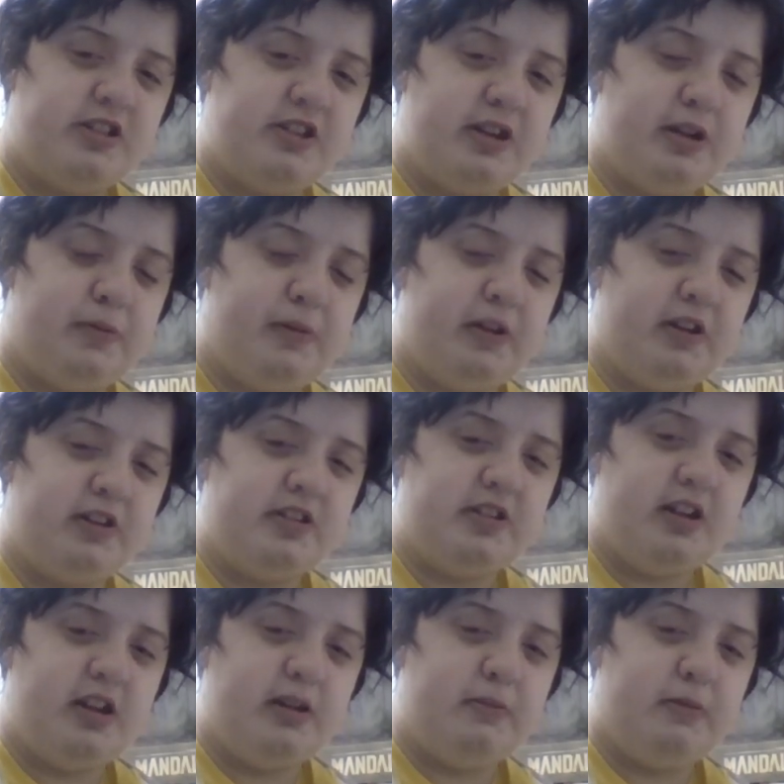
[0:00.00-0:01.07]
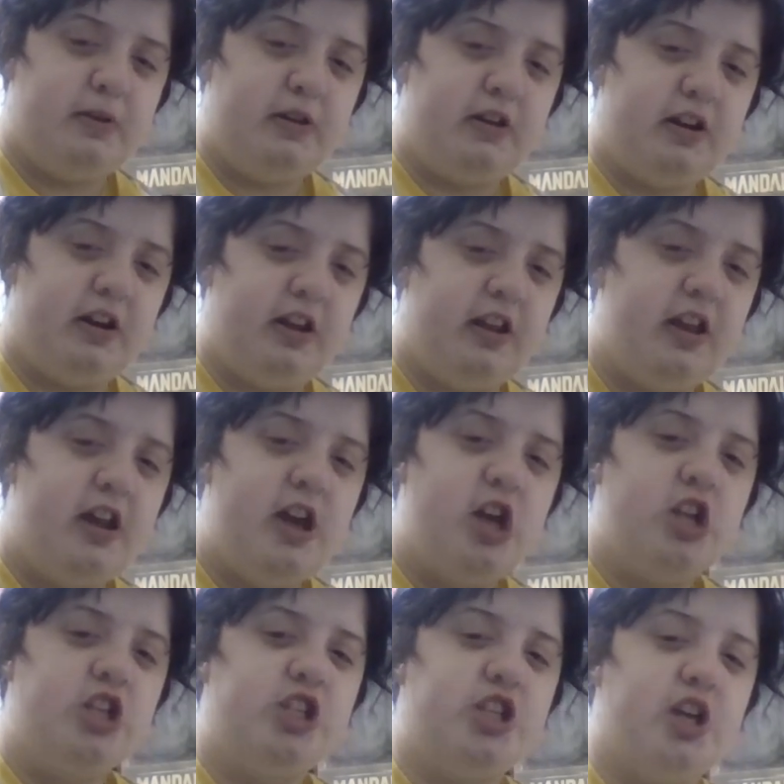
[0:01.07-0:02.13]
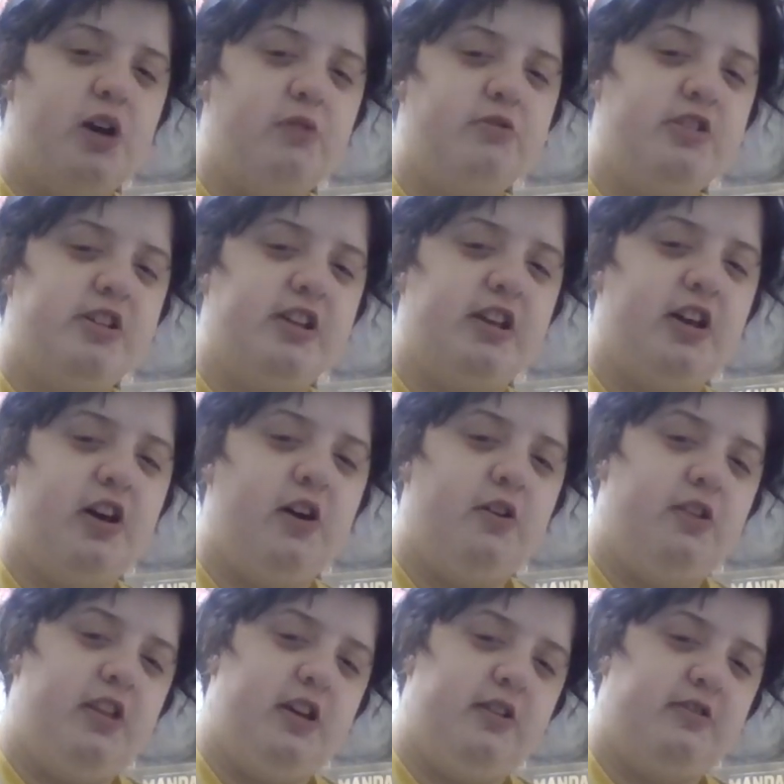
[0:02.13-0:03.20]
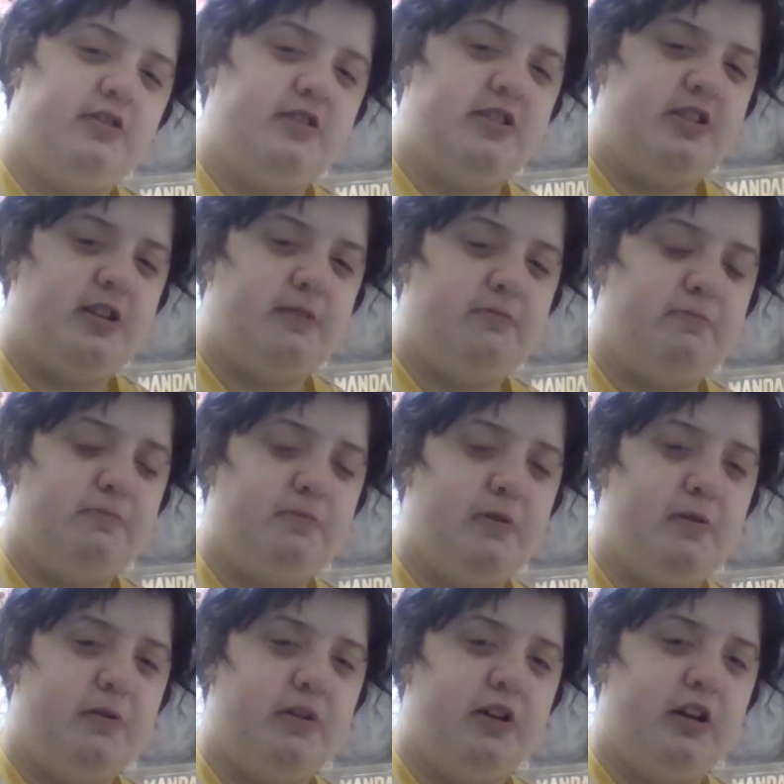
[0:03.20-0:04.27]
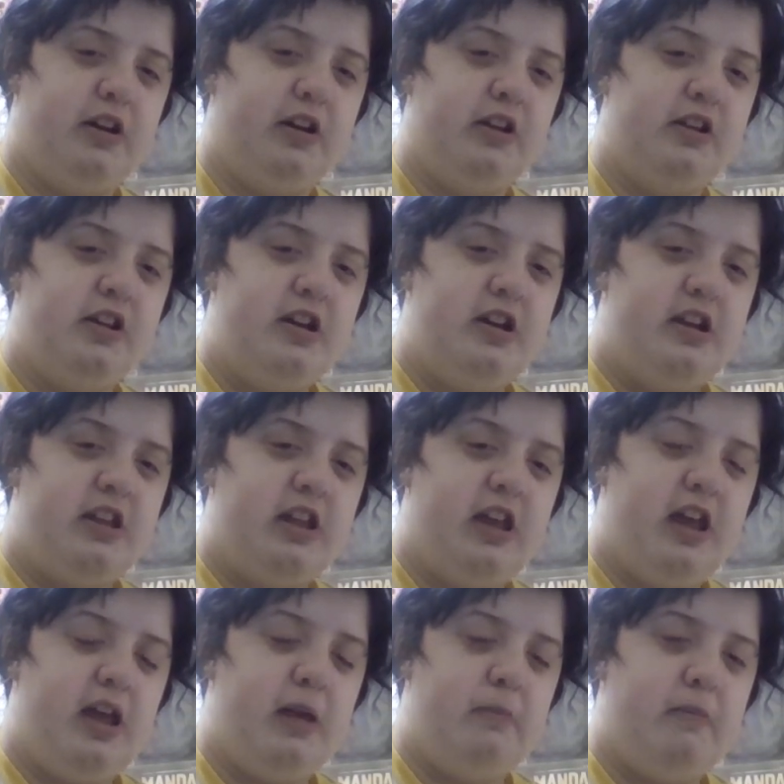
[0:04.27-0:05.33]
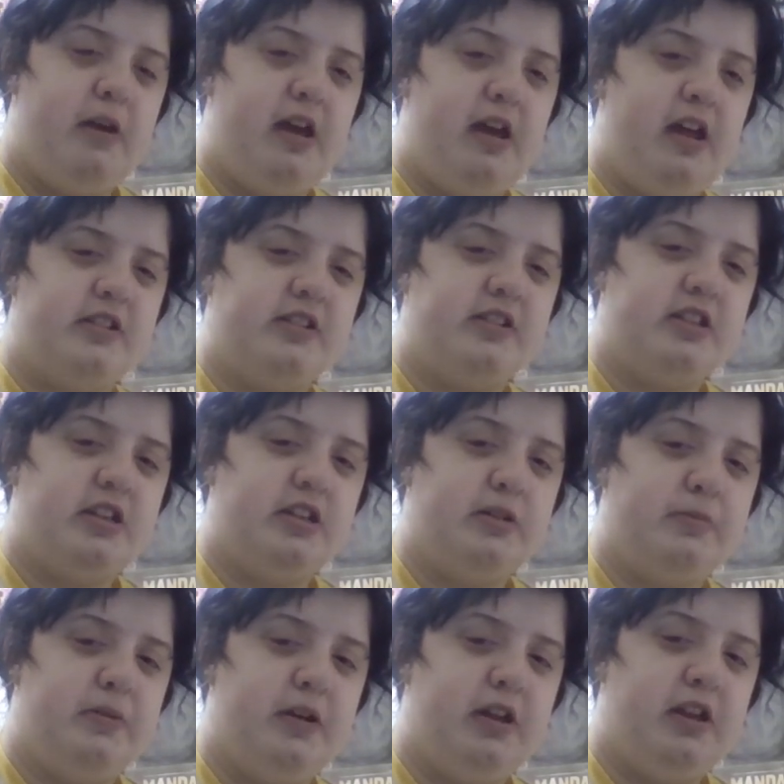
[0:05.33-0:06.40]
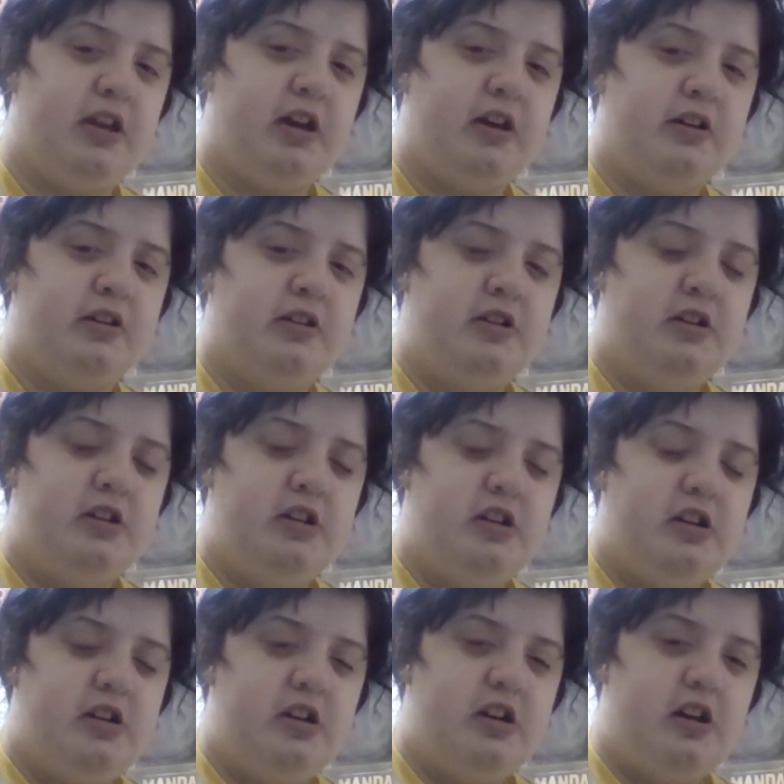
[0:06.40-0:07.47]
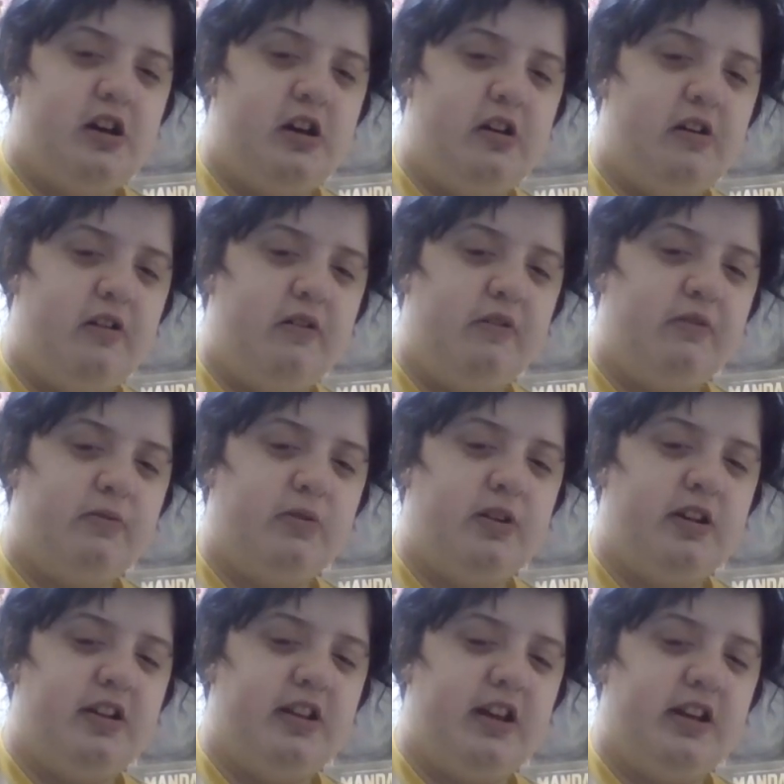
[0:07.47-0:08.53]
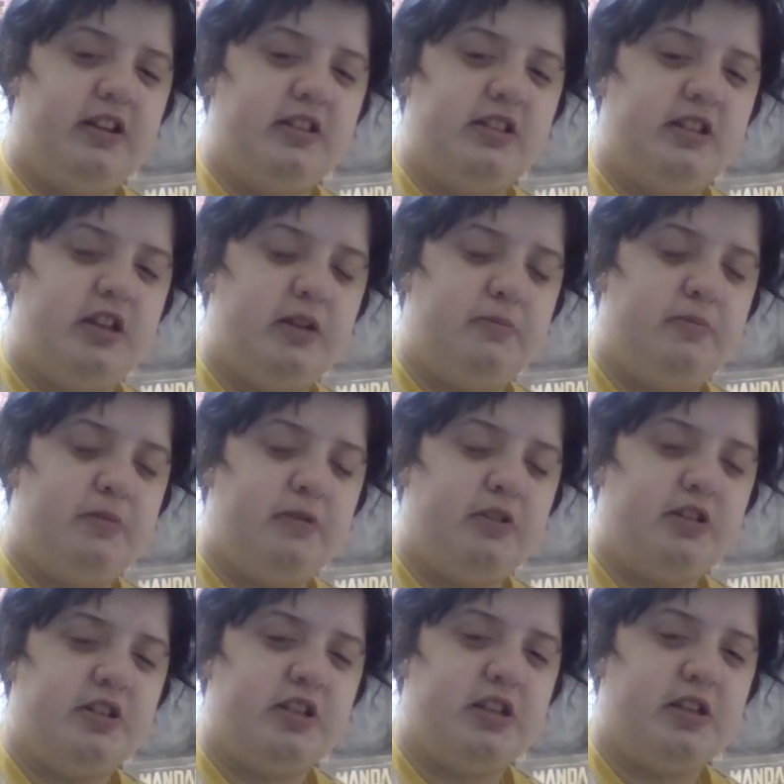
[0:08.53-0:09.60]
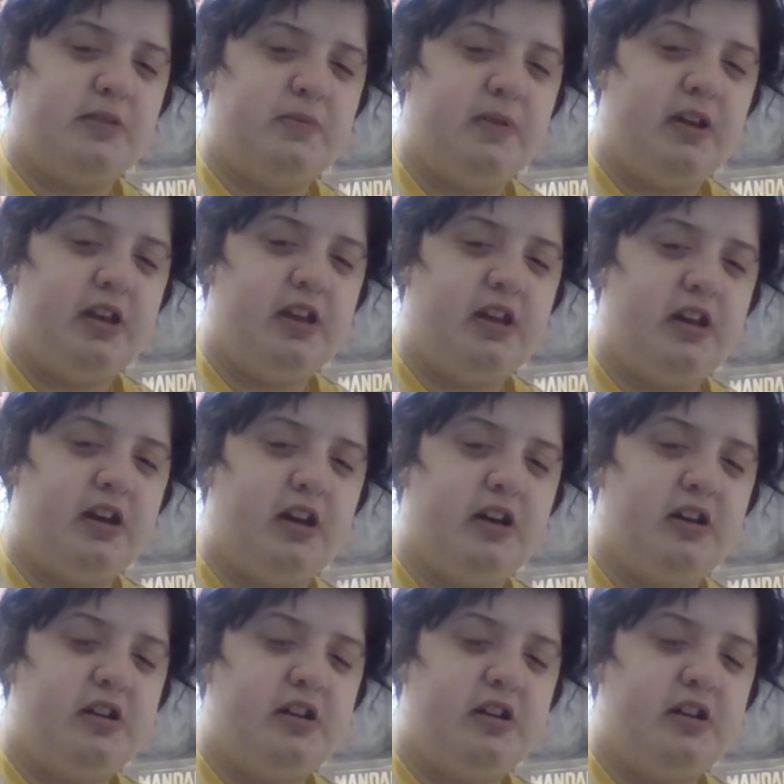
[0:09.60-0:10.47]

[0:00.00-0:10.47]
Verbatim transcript: Cynthia said to Bubble Girl. Don't go there, said Bubble Girl, getting mad at Centipede. Oh, really, said Centipede.